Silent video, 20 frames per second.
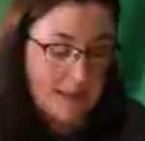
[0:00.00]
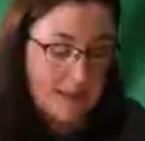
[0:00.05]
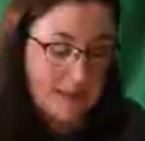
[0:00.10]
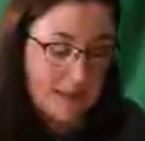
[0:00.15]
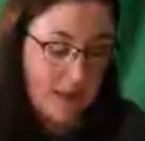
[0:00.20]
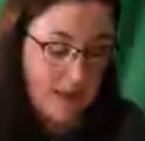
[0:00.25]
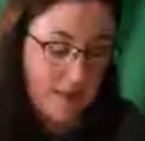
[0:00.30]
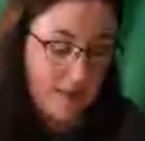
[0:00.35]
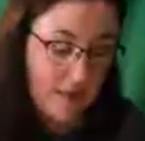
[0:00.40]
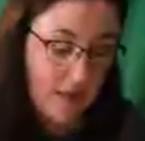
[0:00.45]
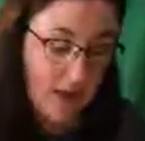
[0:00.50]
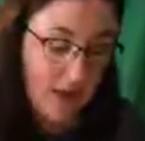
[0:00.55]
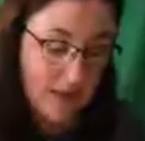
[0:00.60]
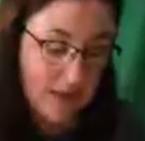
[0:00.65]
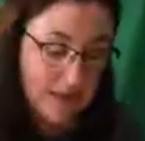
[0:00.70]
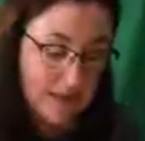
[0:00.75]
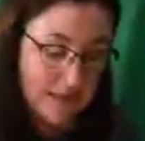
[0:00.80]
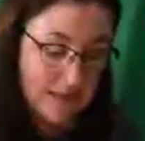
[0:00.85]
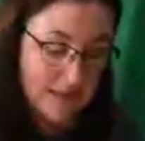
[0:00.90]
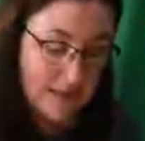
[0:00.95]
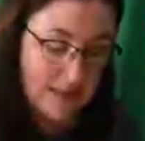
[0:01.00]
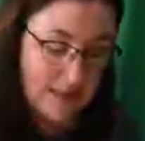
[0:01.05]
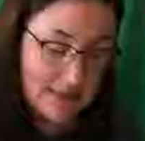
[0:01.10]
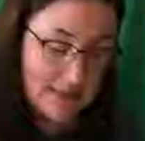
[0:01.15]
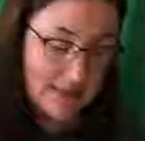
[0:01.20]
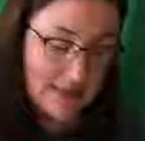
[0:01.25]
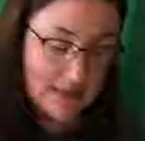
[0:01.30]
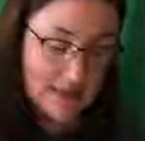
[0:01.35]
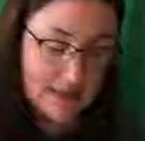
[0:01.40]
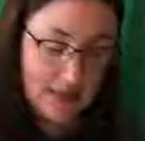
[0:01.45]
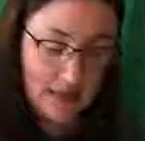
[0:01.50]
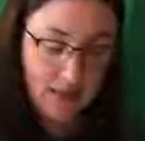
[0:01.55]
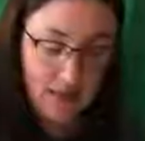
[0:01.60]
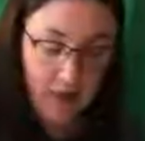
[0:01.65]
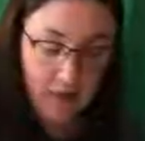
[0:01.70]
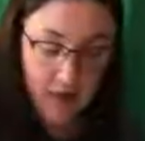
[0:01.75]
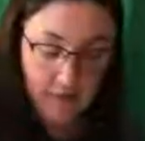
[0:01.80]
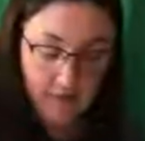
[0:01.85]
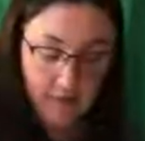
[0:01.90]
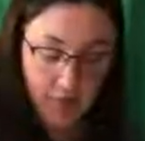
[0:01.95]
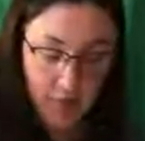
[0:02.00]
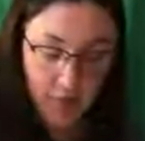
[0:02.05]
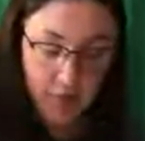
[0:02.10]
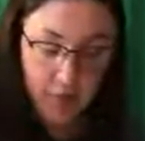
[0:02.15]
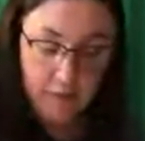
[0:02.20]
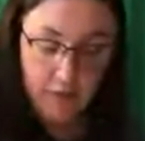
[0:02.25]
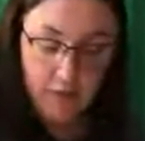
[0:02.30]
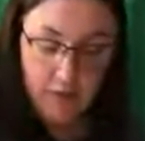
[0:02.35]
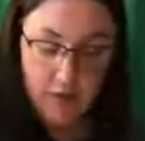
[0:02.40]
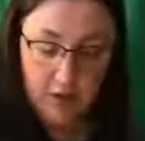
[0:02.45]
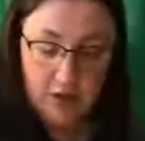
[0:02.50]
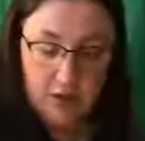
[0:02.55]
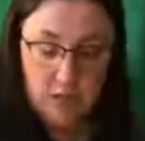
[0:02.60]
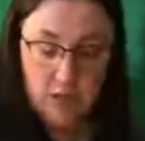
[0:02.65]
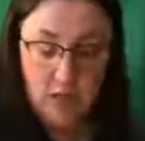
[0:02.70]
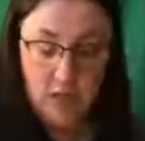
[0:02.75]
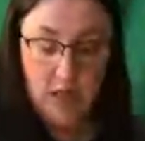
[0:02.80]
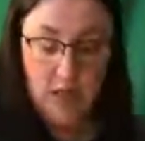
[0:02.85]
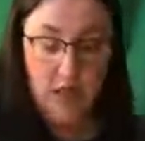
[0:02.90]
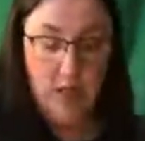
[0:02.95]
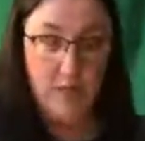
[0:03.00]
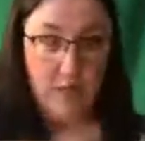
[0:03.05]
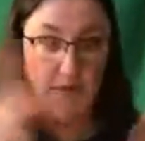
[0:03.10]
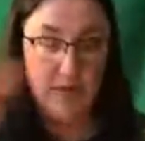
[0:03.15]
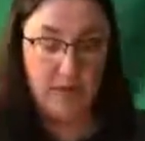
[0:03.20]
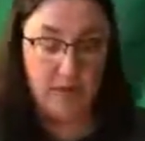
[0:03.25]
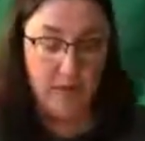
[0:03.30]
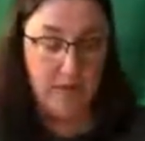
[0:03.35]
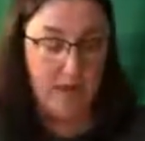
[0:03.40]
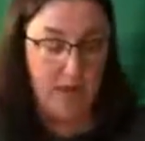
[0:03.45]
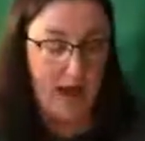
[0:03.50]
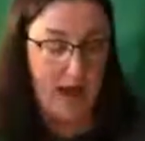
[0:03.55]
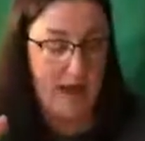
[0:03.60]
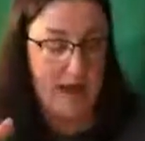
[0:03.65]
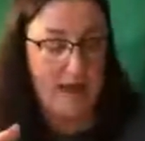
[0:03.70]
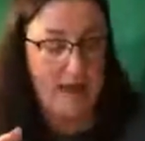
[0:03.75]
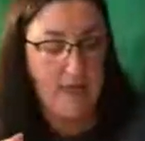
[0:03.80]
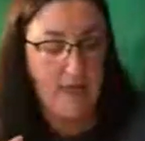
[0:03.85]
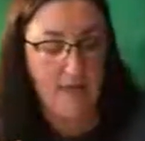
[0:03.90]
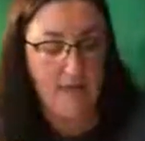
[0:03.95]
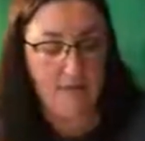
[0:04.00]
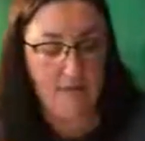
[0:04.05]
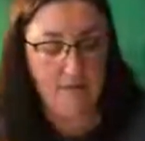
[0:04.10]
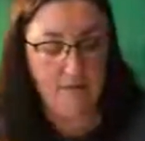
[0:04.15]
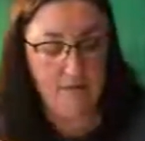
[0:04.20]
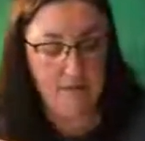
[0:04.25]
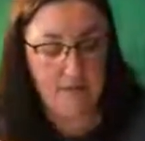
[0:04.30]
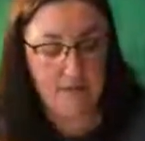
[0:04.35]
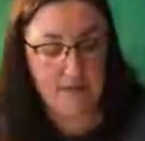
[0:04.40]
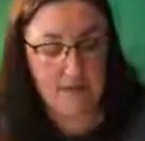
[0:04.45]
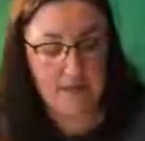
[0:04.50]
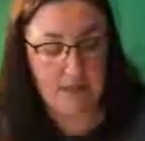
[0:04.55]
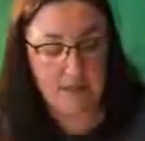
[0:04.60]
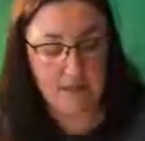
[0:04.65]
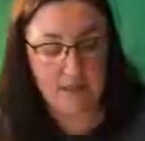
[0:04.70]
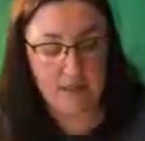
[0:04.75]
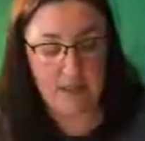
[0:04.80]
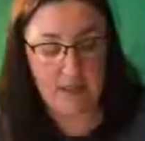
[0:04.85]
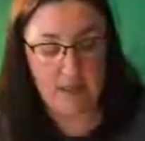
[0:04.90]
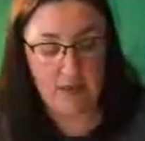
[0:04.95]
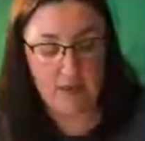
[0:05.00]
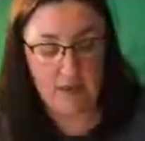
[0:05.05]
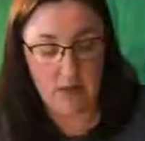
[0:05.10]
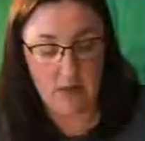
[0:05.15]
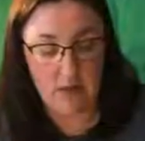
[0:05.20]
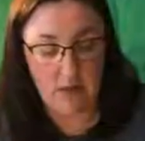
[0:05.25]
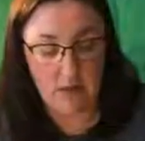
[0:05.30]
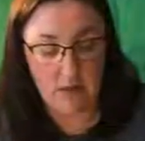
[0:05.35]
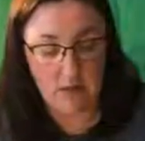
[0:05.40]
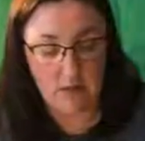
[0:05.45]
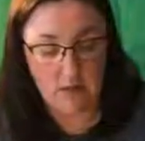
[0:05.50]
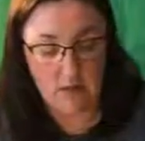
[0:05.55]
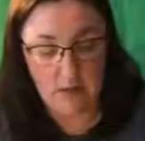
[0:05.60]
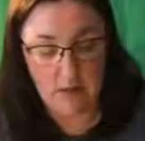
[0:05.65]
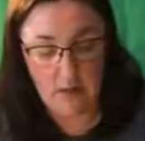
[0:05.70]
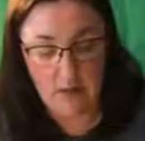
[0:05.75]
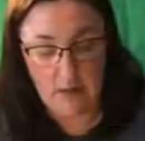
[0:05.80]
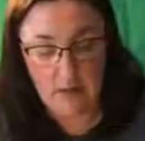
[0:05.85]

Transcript: Some of your wood burners will come with a variety of tips that you can use.